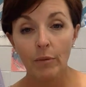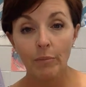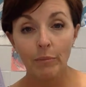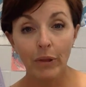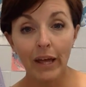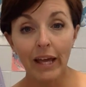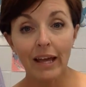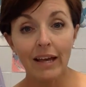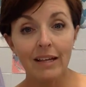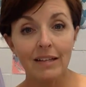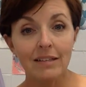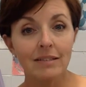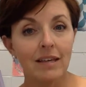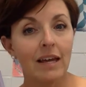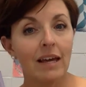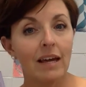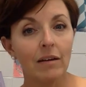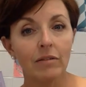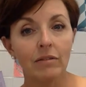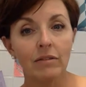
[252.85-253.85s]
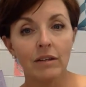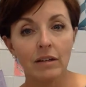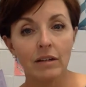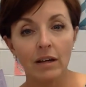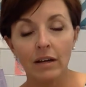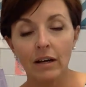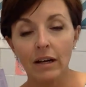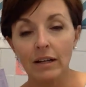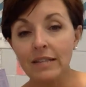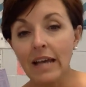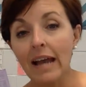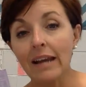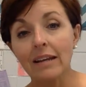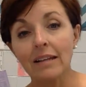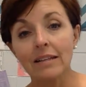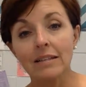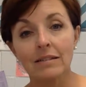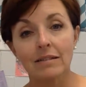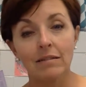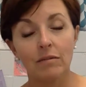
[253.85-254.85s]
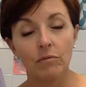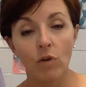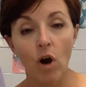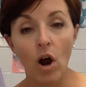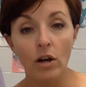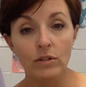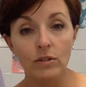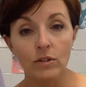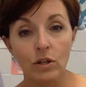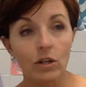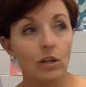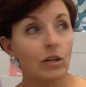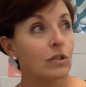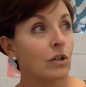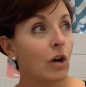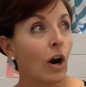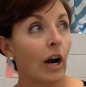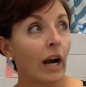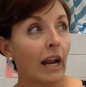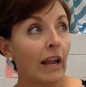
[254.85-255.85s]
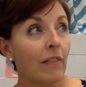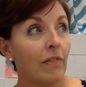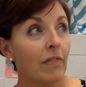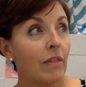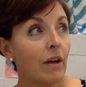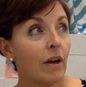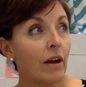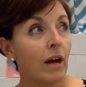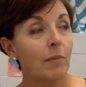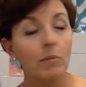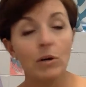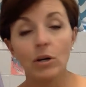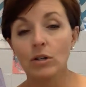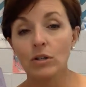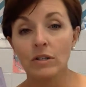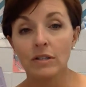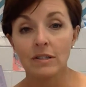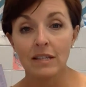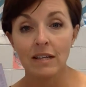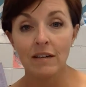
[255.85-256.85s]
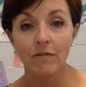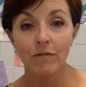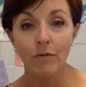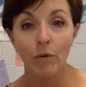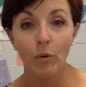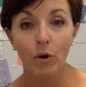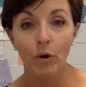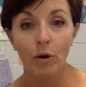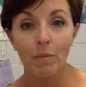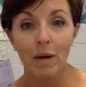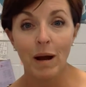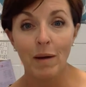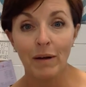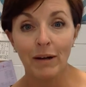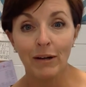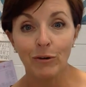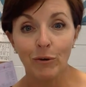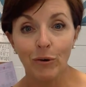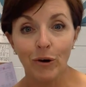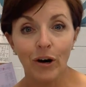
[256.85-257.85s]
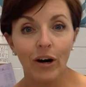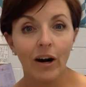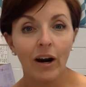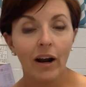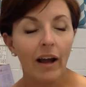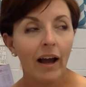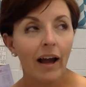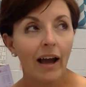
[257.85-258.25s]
plans, like the attendance rosters are in the emergency folder by my door.